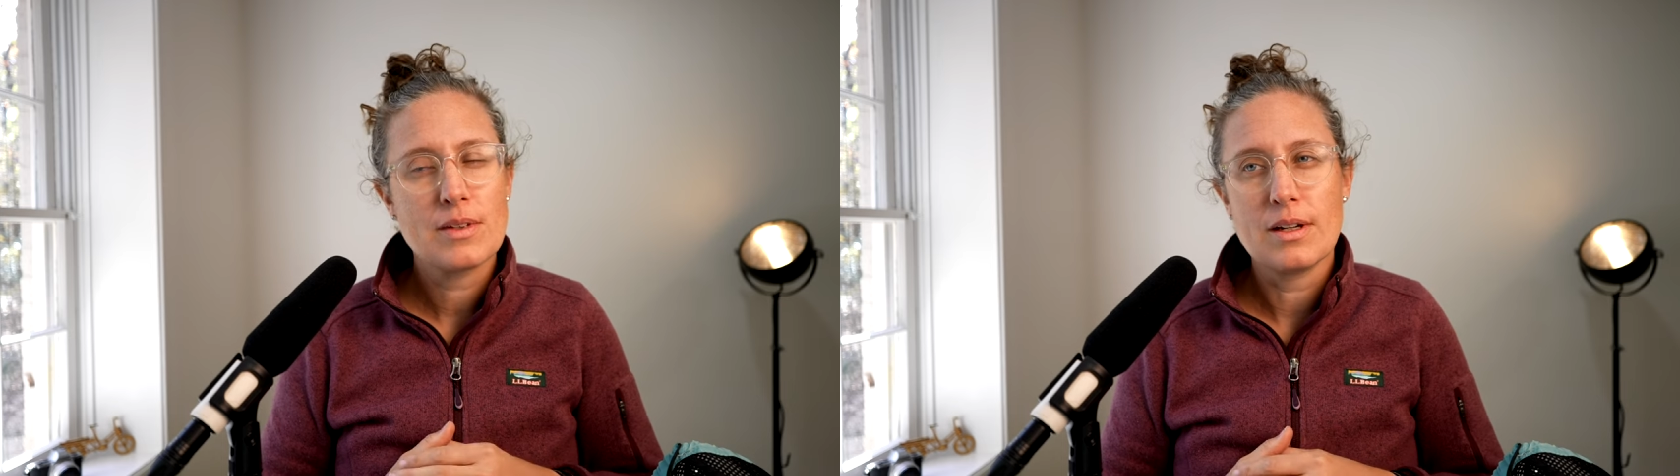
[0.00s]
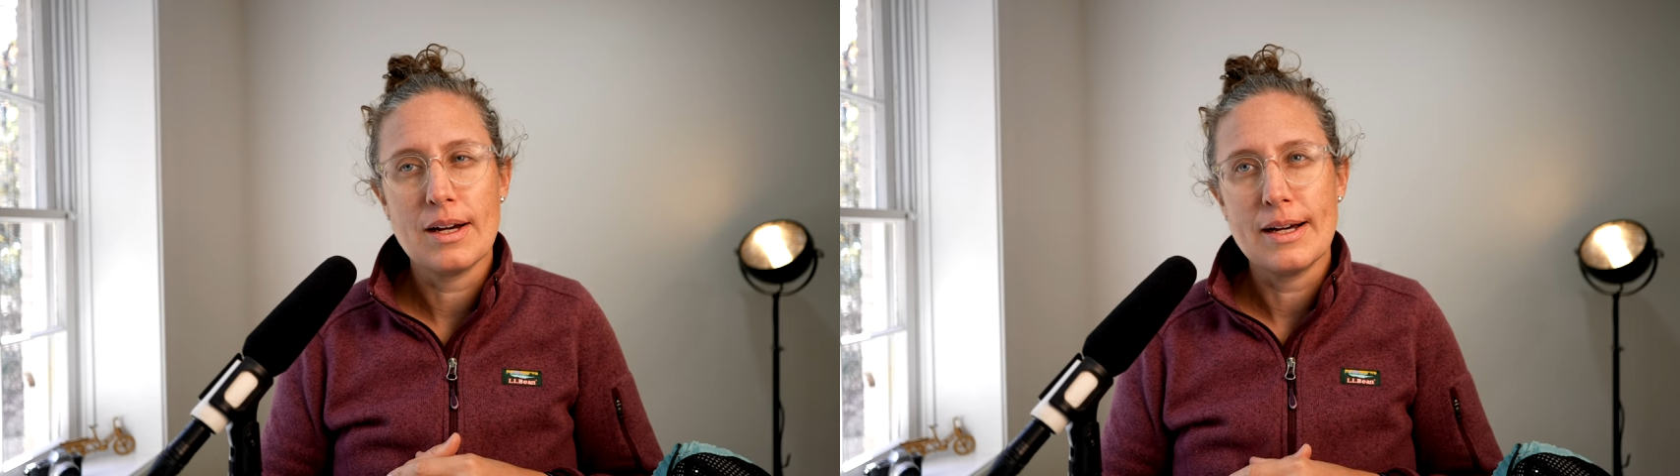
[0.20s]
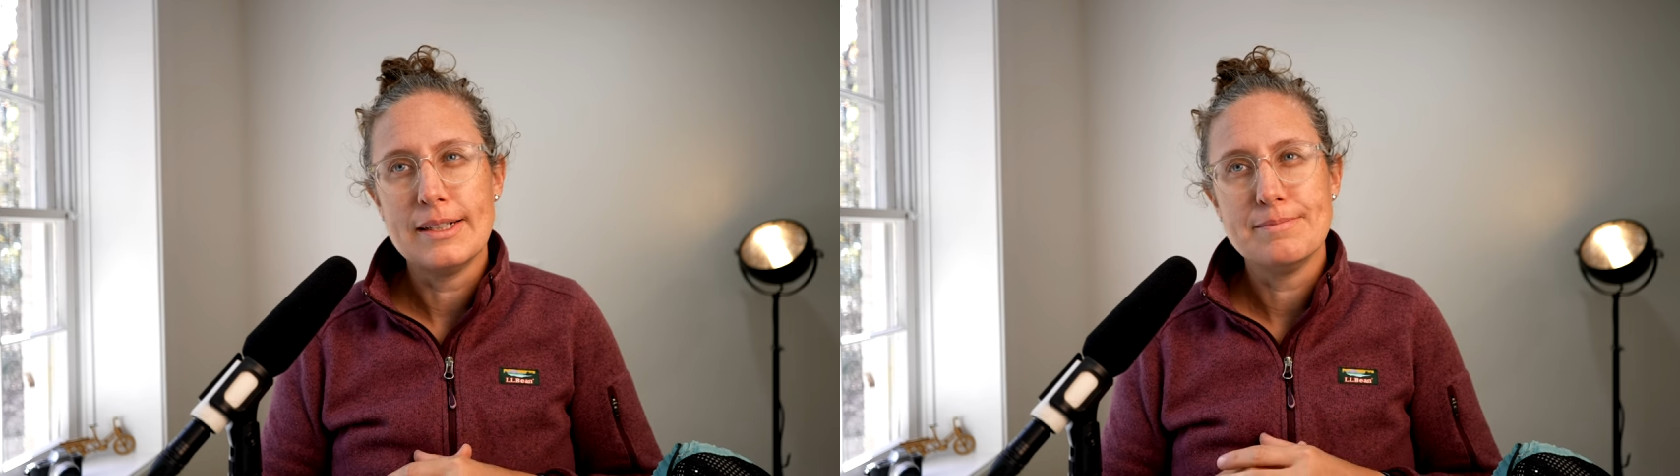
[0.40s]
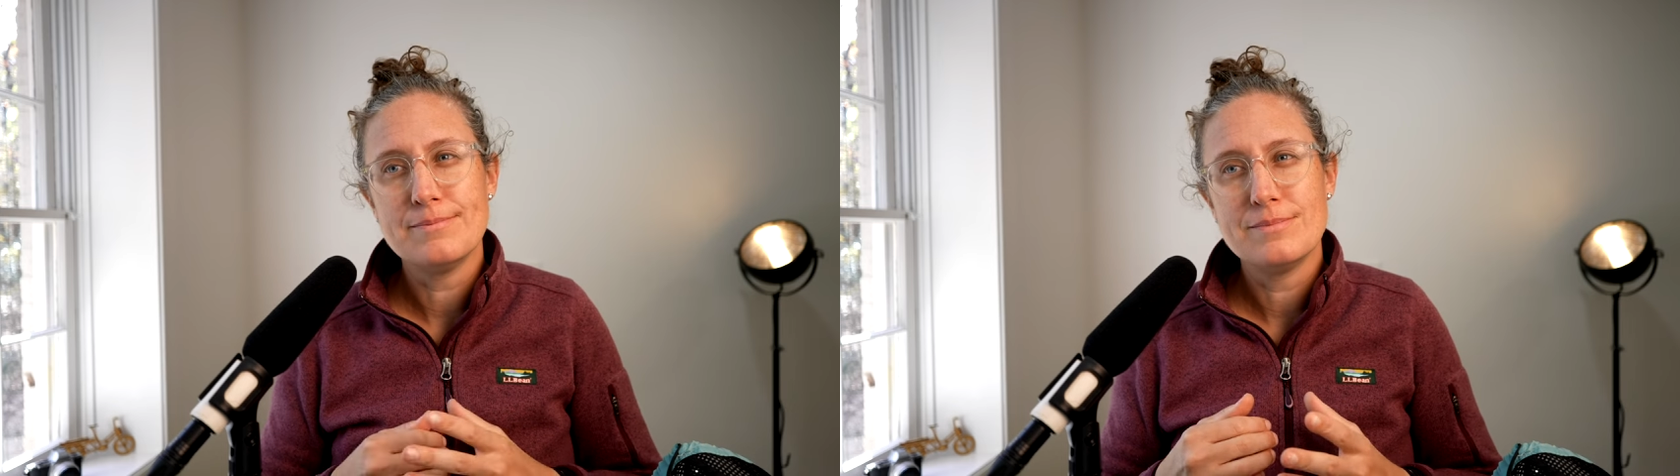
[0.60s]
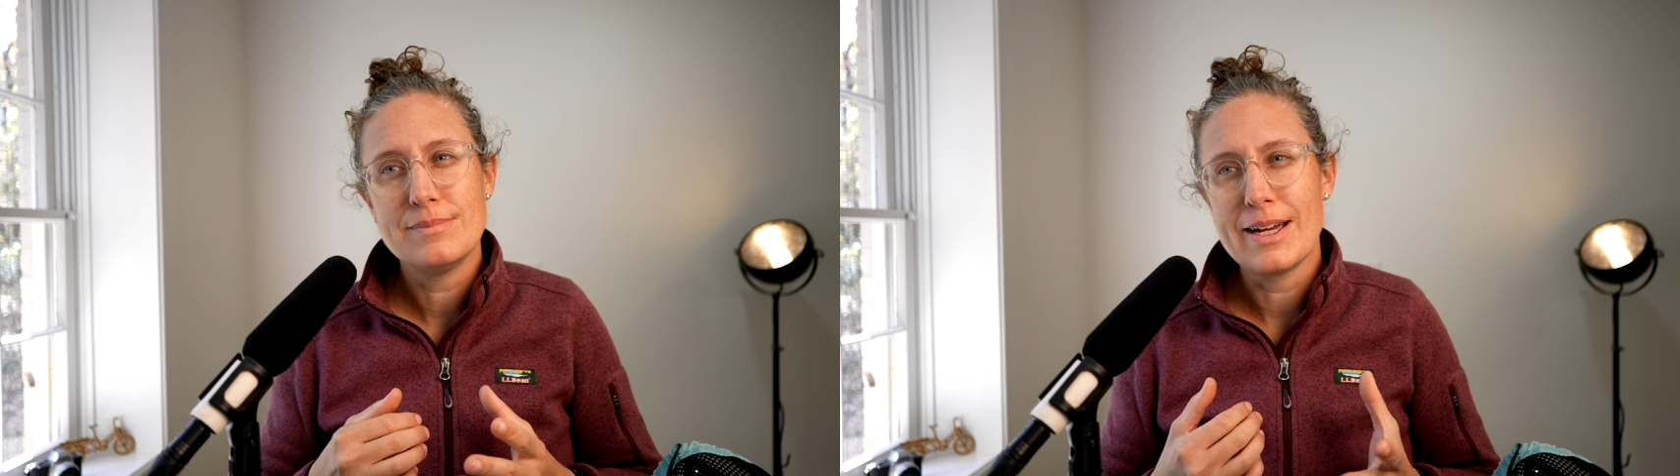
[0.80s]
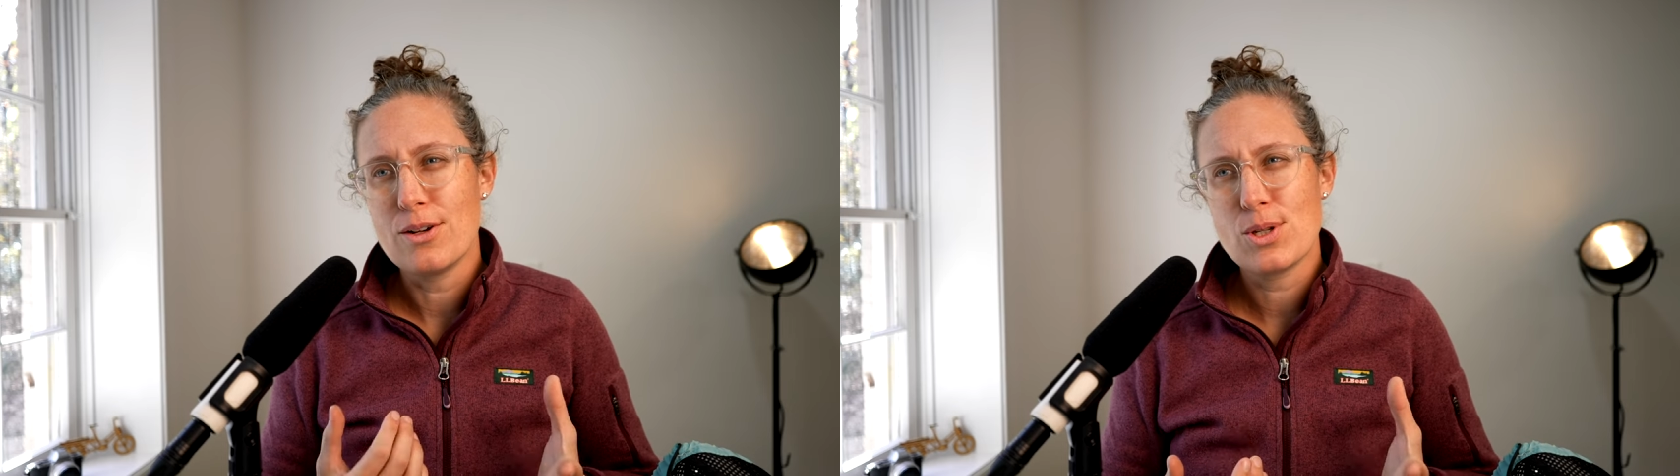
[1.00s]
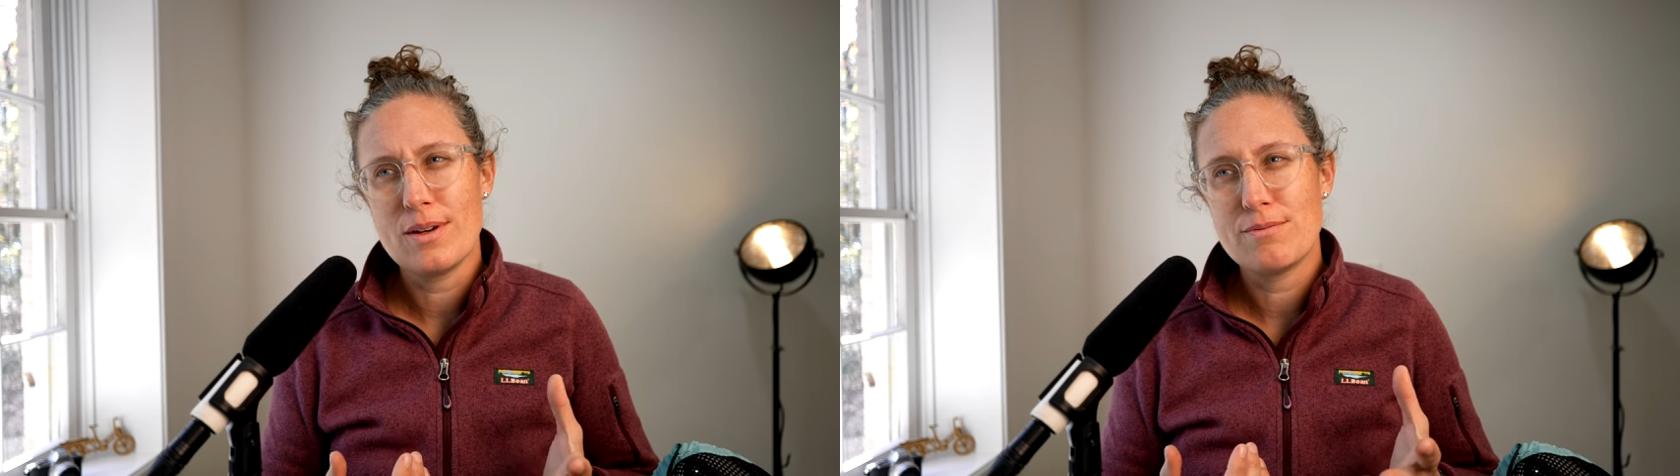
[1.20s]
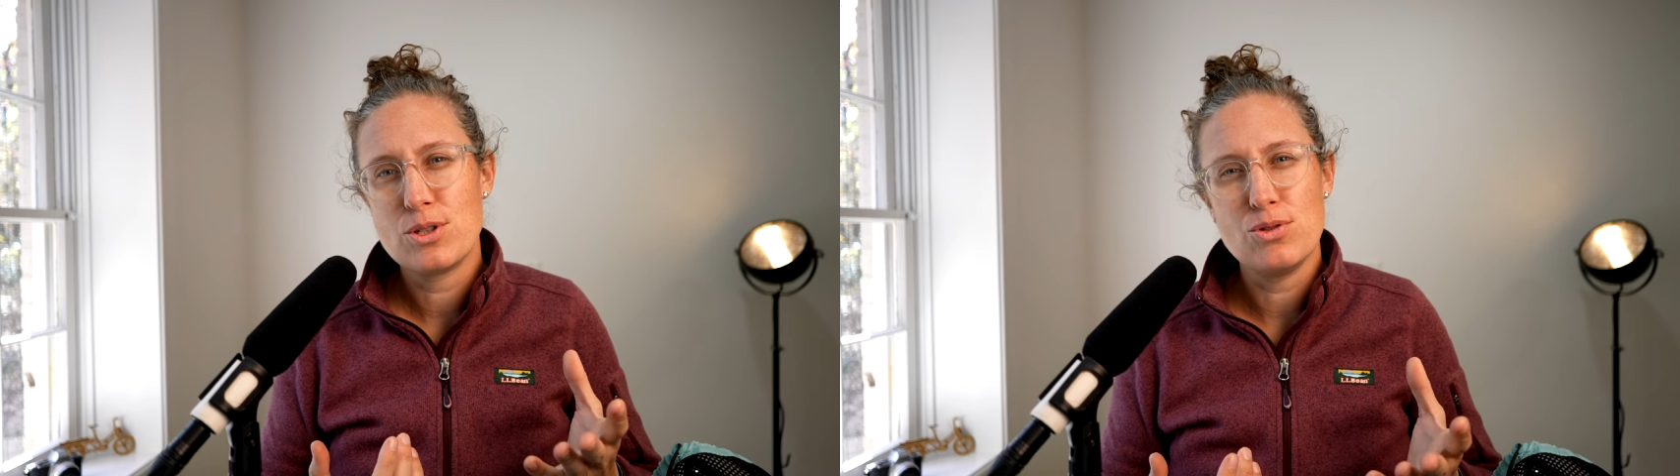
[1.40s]
Um, I also
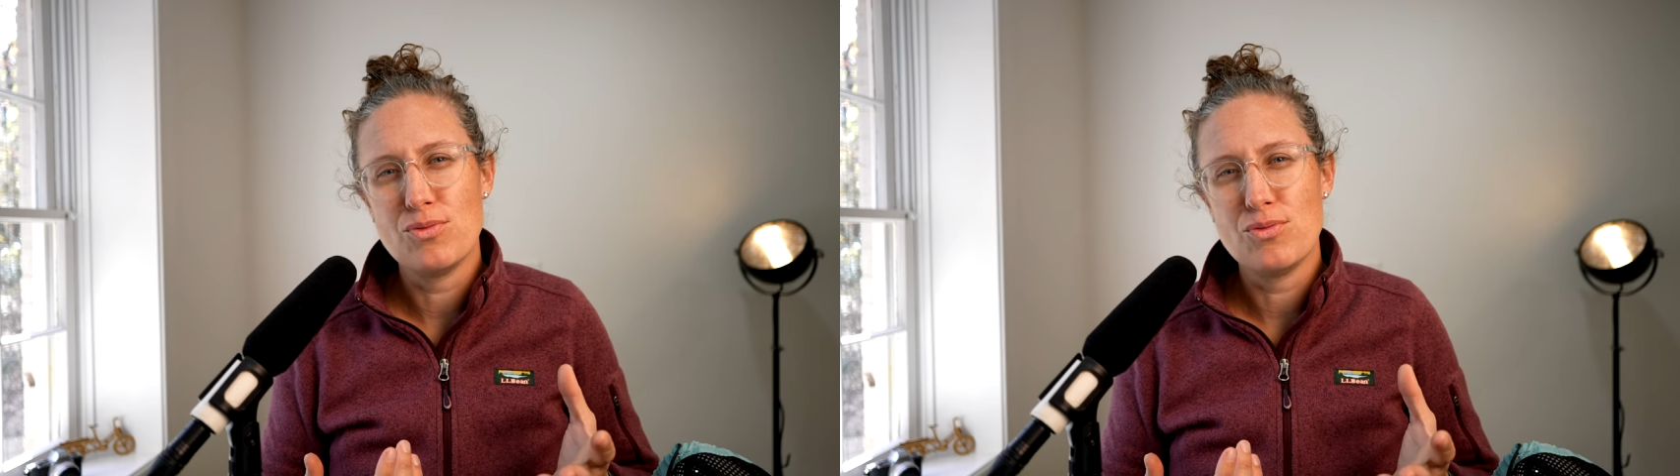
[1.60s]
have two